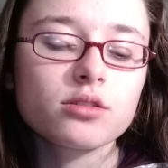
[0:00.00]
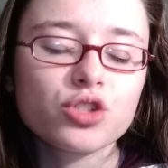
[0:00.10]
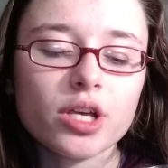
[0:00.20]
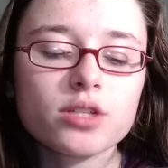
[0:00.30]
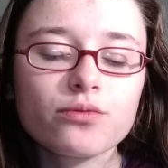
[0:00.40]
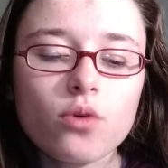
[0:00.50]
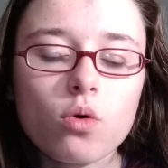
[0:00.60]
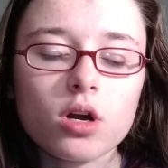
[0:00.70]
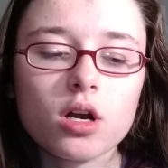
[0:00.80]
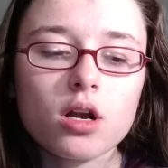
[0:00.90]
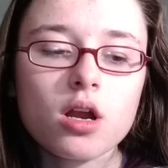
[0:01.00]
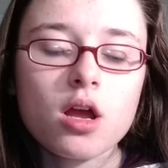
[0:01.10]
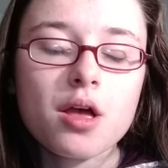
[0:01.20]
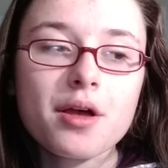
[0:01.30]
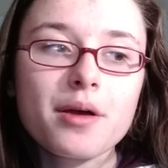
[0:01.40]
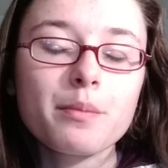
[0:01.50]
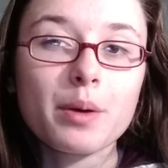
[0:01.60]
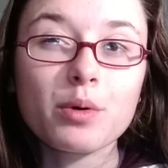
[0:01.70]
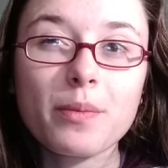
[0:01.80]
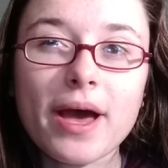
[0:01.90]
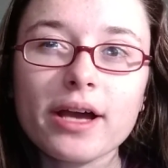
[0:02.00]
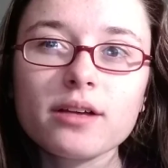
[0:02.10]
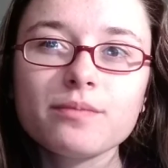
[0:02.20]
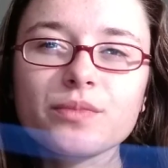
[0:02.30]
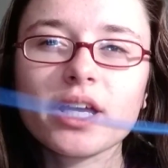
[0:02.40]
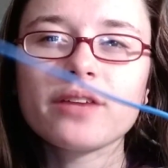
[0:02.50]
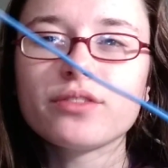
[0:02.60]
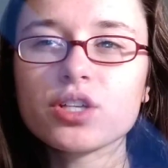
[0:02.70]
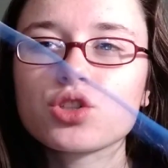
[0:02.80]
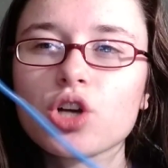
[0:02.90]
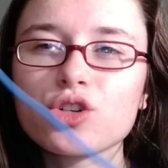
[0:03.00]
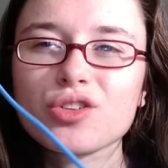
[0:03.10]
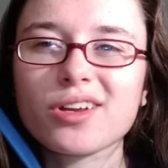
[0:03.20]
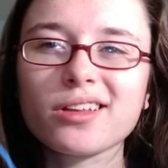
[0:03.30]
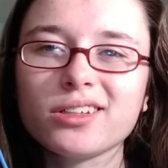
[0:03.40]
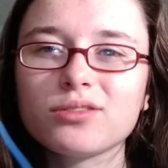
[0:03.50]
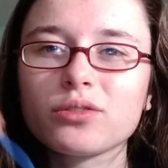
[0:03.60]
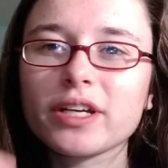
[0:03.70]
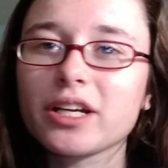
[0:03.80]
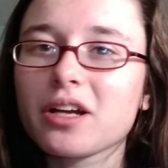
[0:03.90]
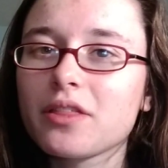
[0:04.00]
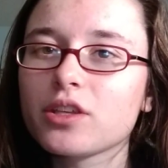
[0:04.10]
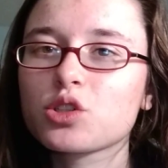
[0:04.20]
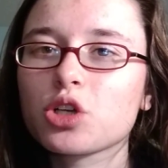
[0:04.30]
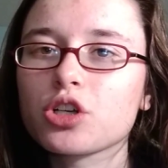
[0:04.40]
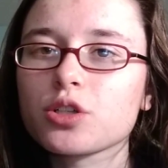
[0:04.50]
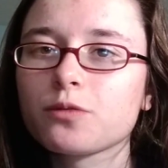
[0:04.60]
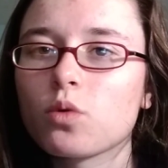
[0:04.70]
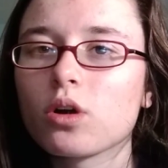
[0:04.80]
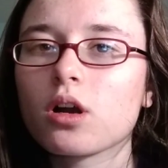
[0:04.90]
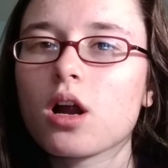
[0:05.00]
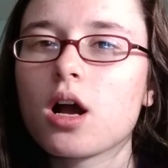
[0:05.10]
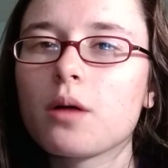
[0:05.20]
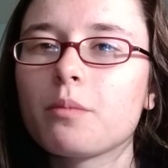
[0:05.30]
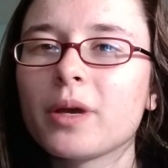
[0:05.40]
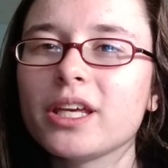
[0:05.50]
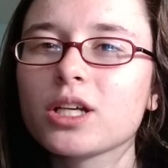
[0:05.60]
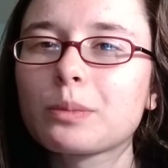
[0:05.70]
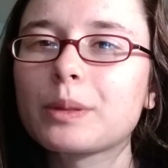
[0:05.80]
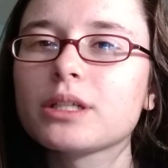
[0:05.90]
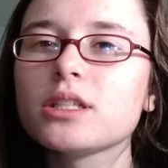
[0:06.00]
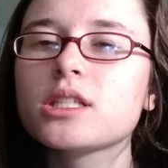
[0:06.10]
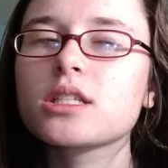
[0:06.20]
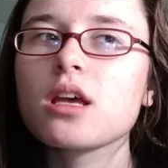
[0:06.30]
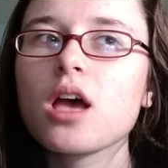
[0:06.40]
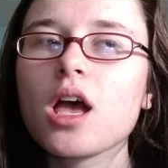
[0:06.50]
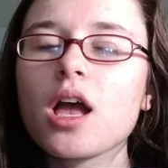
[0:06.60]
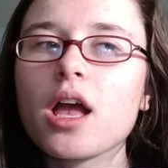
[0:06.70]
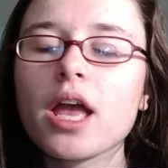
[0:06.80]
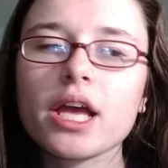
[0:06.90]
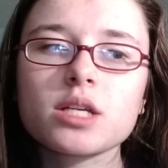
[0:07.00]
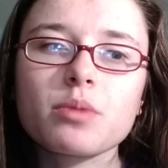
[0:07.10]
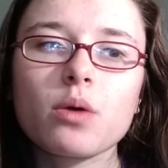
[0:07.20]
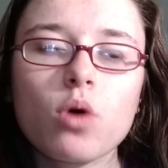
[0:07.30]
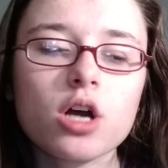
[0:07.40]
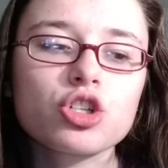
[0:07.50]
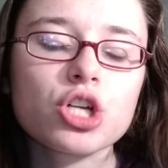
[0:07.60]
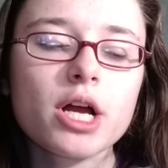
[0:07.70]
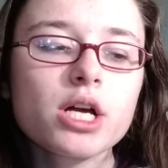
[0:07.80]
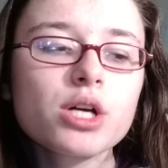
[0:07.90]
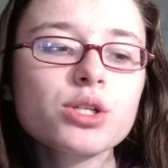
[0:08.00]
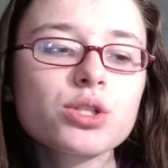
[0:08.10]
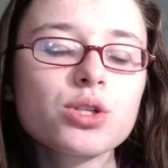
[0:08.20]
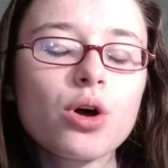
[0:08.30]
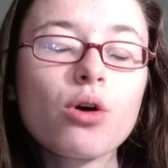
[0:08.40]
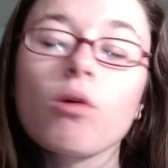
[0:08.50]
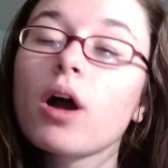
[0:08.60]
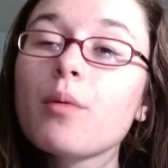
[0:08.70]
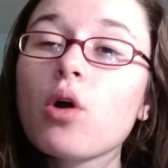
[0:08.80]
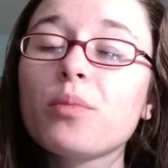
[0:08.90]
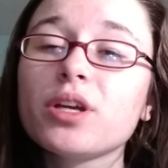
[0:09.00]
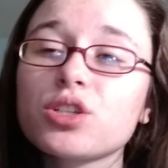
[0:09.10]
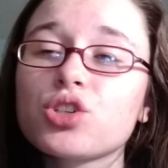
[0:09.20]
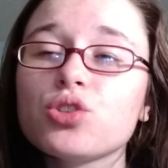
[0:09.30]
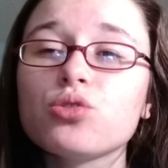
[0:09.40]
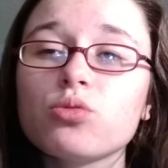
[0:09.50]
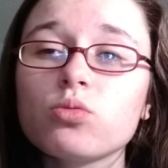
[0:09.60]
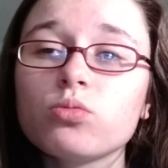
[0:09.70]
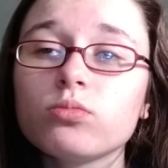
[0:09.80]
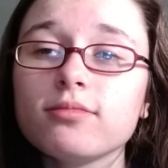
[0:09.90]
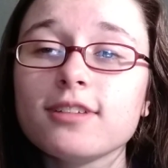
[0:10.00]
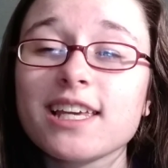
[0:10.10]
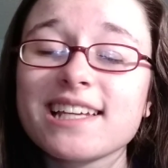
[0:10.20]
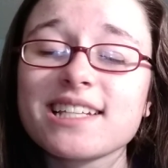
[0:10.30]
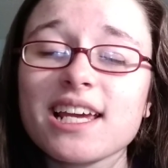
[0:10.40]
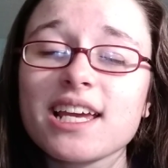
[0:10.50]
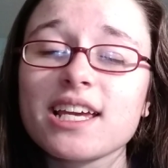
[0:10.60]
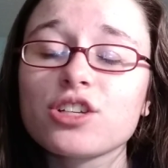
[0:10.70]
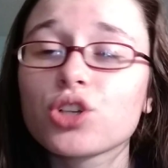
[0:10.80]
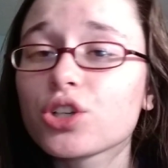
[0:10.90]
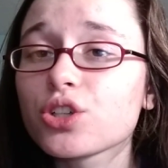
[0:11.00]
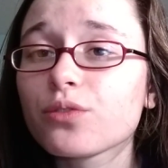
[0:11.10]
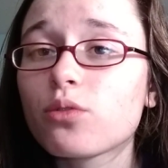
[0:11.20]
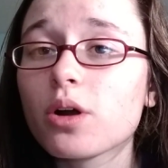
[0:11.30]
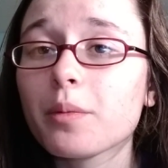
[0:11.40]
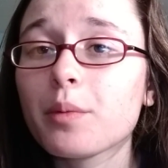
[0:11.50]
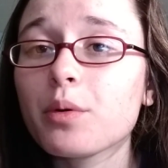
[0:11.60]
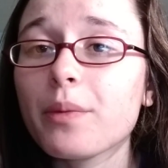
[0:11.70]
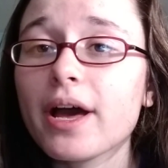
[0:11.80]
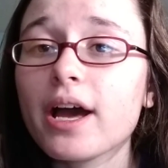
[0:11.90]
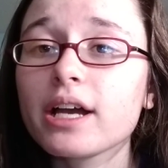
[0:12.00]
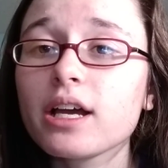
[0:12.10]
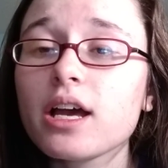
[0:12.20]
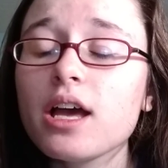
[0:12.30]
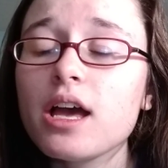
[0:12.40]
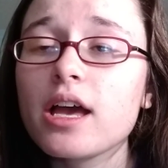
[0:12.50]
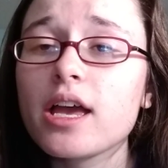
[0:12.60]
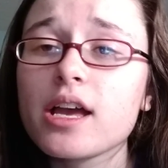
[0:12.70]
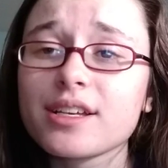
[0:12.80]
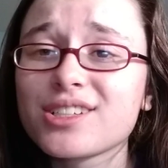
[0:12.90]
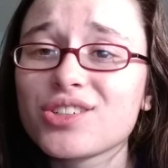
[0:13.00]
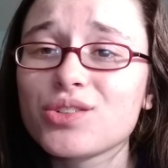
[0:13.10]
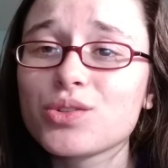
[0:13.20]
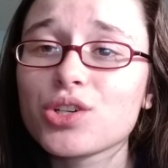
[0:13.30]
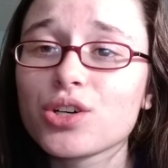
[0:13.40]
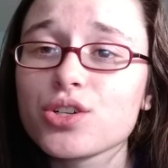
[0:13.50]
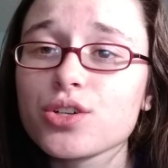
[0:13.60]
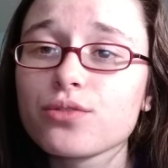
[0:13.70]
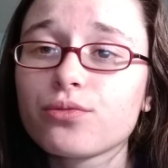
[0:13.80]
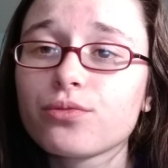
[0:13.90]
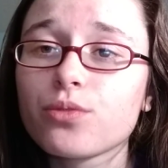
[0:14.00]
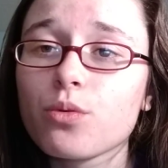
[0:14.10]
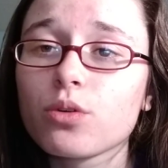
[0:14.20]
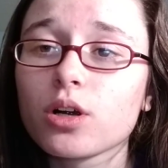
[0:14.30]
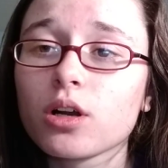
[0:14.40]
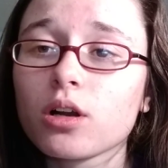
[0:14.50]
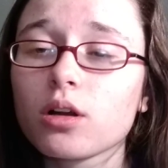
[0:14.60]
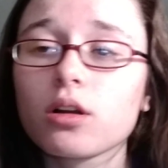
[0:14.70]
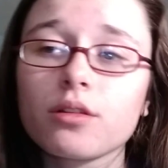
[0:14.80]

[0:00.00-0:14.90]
just for my book bag. I have this charger that I leave over here, and this charger for um, my earbuds and my watch. So I'm hoping to get a charger for my book bag, and getting a charger for